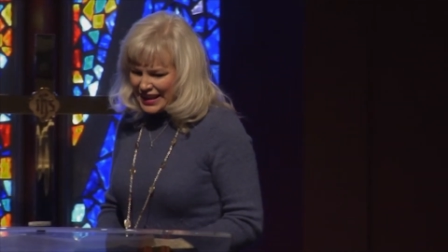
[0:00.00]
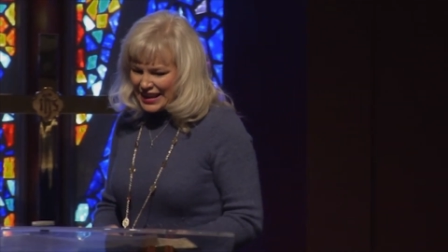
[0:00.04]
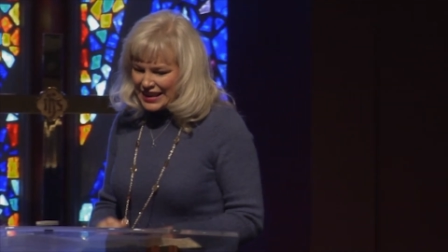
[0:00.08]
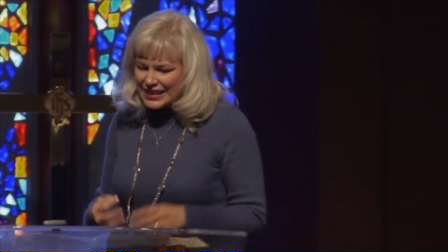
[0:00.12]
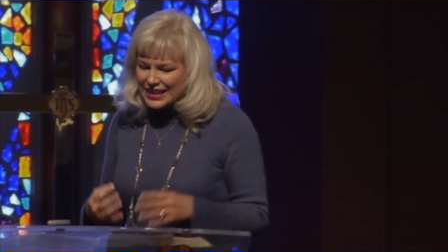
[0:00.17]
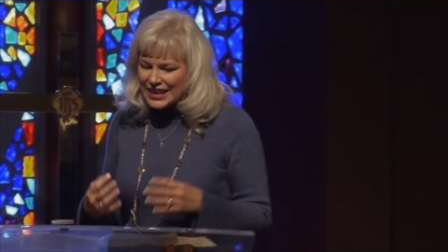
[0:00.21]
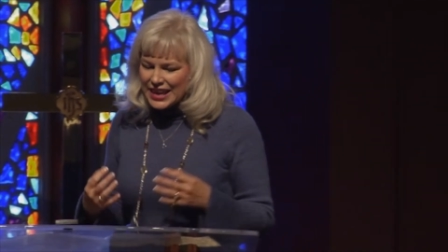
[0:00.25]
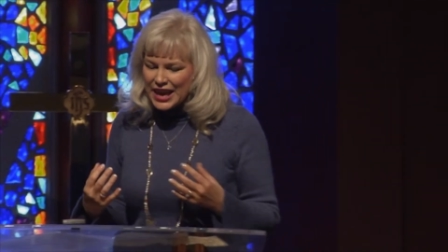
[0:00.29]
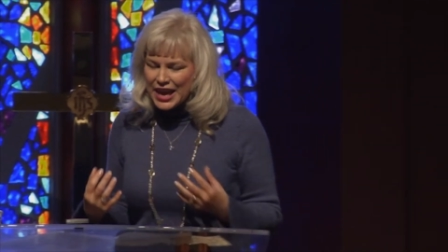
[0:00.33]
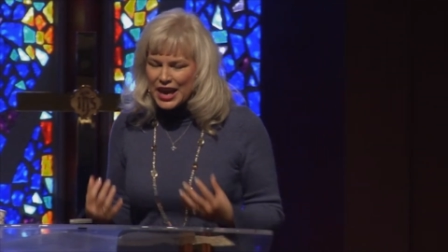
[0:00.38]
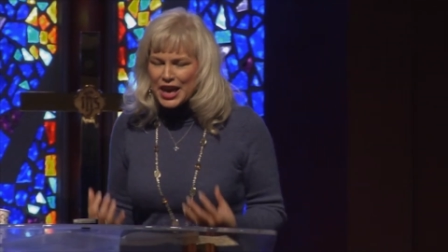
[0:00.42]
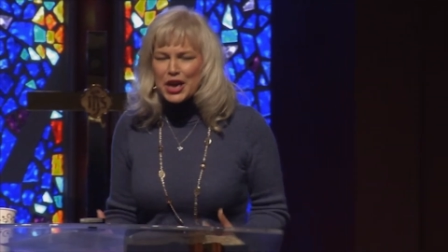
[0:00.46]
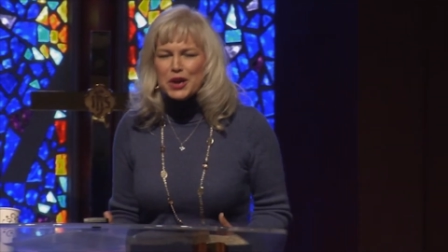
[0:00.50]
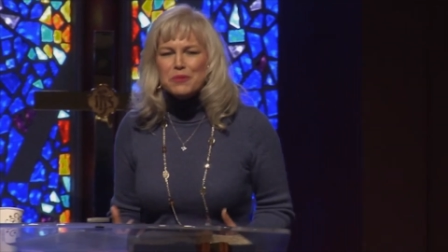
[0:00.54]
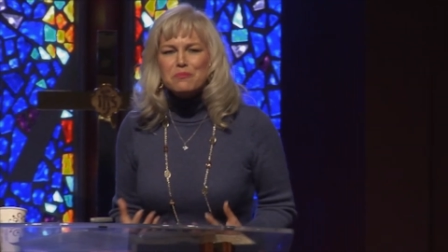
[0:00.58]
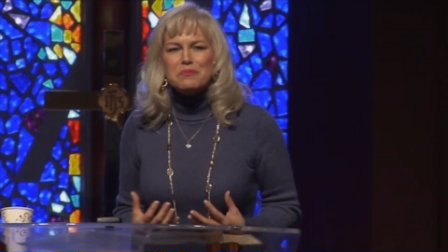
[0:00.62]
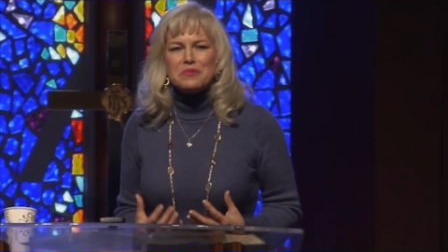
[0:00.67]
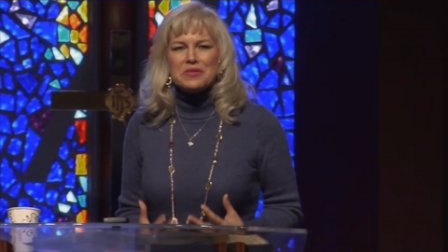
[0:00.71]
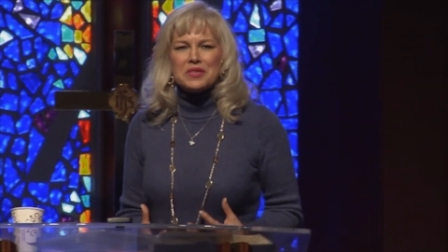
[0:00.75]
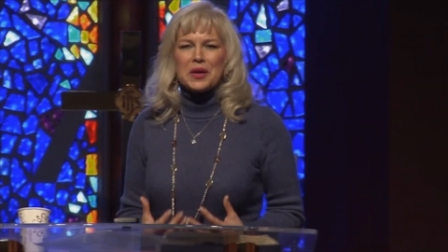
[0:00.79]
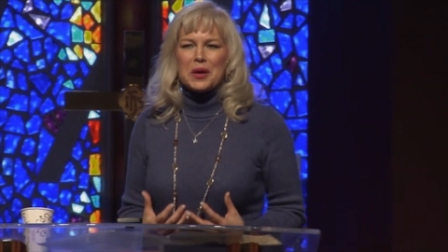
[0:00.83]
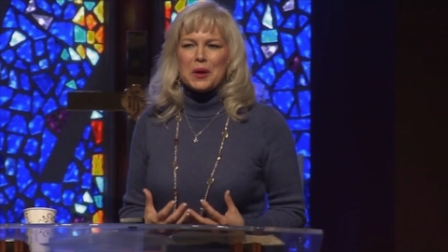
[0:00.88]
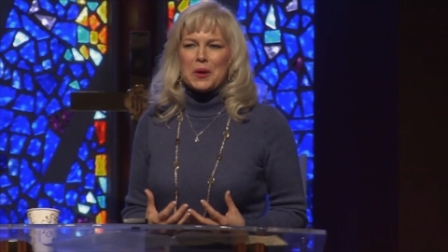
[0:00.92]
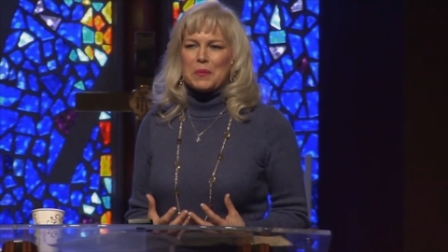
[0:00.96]
Keep
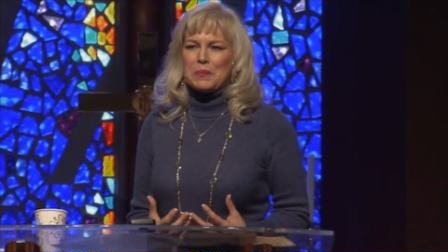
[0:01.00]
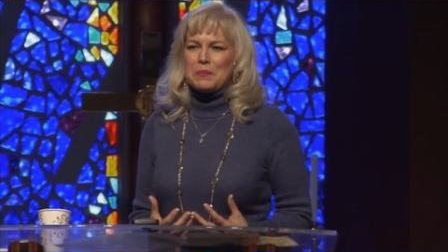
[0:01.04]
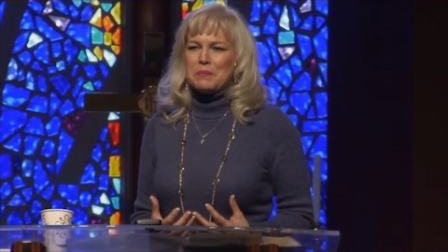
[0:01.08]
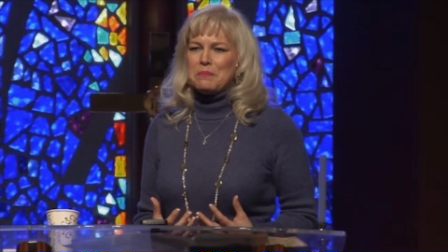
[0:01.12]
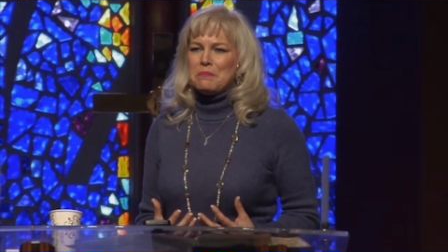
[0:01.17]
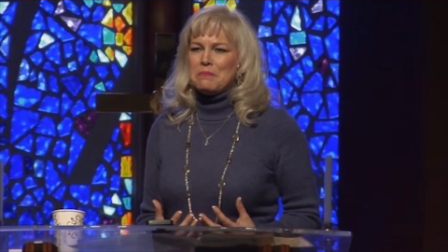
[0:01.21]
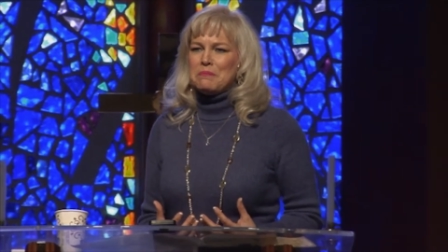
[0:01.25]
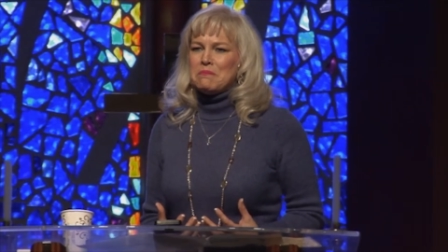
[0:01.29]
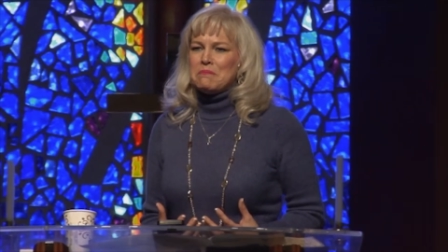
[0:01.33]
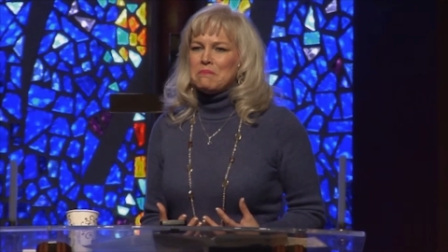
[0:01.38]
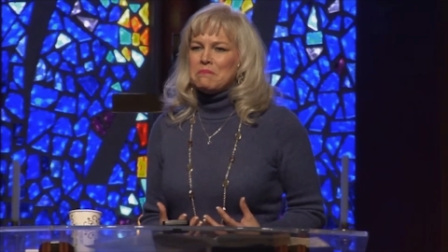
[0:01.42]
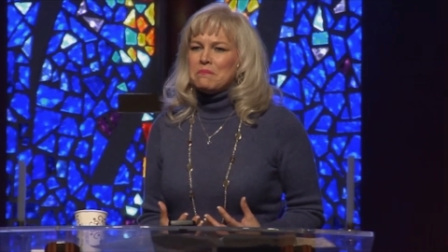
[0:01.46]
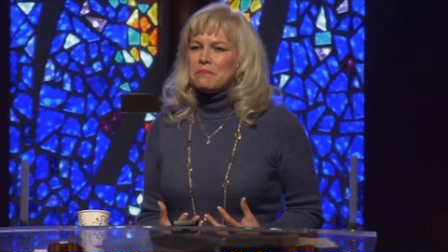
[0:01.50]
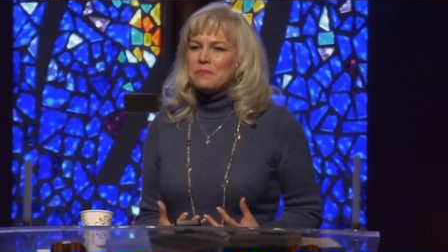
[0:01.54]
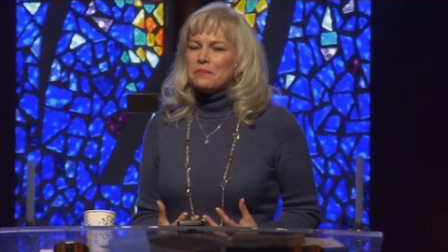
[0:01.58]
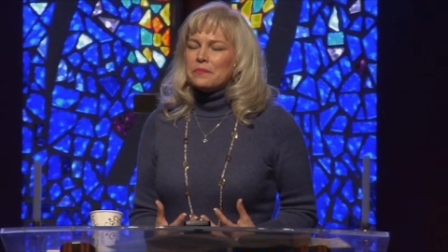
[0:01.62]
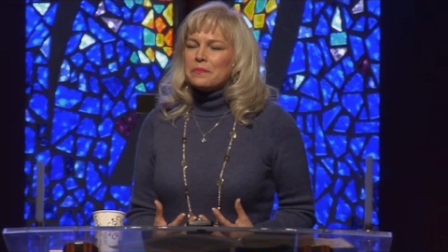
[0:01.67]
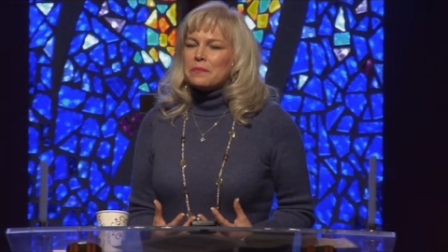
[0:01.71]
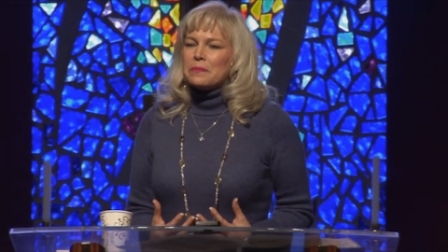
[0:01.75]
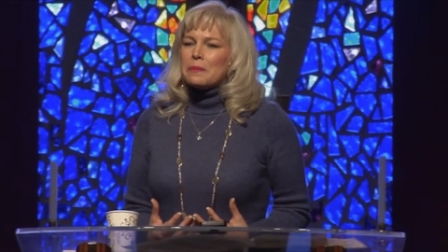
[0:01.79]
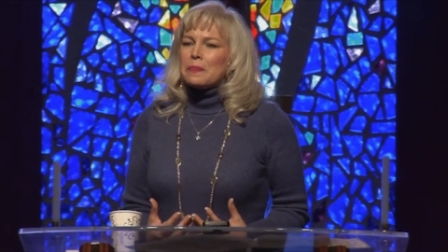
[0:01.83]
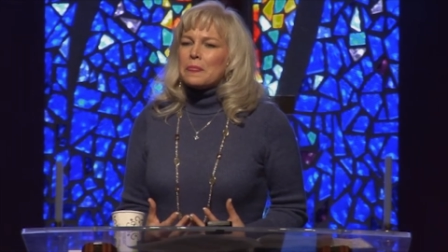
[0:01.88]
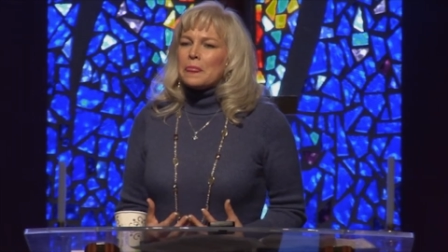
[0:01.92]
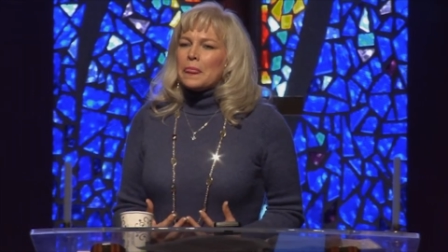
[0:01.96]
them
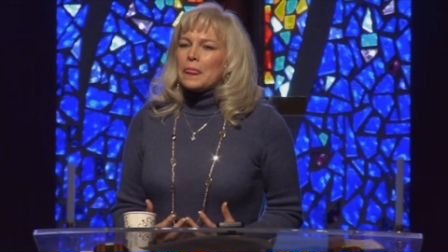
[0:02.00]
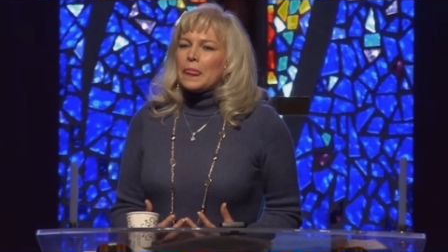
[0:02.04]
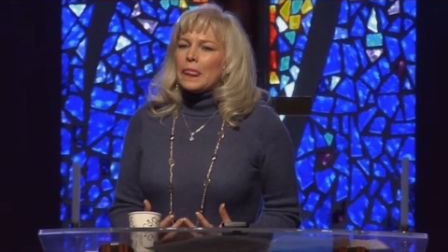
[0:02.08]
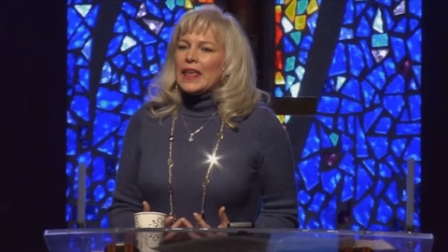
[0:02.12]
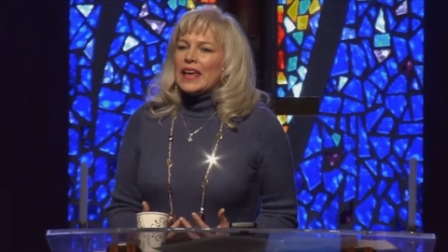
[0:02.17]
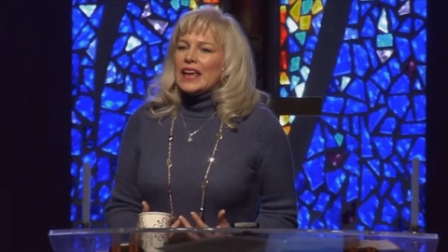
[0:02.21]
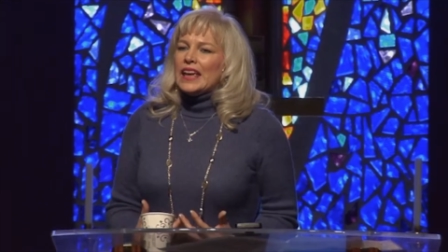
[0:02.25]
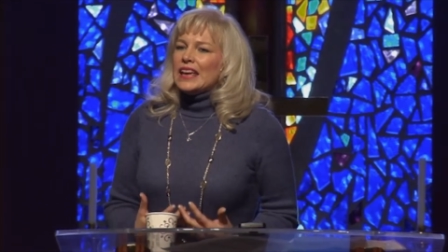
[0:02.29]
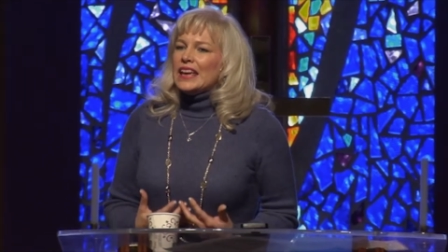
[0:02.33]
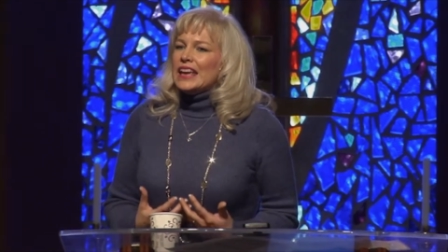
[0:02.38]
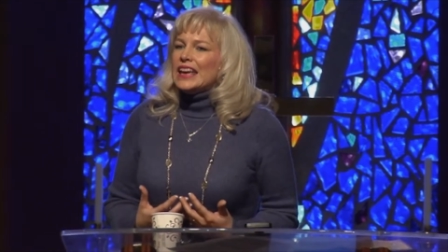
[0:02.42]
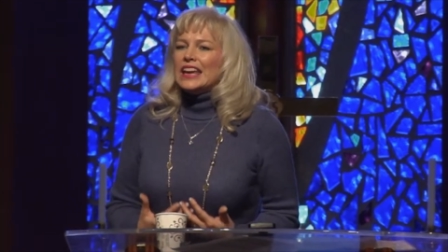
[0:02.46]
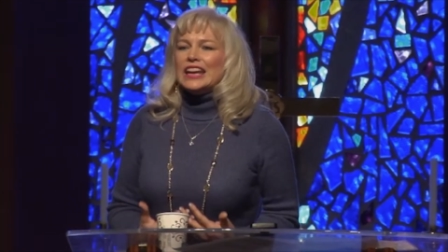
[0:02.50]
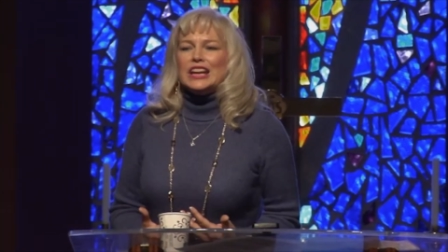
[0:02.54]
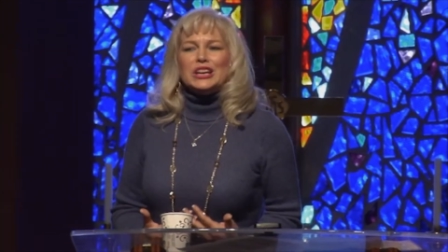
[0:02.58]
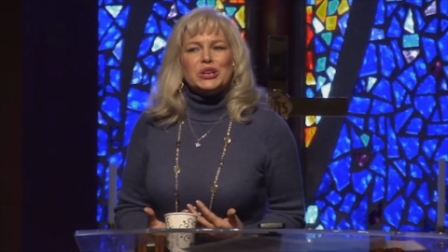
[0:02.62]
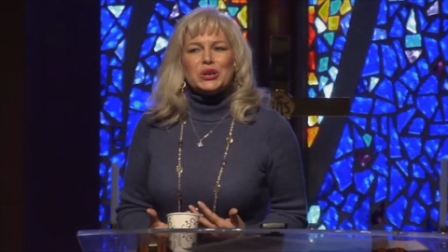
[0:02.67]
in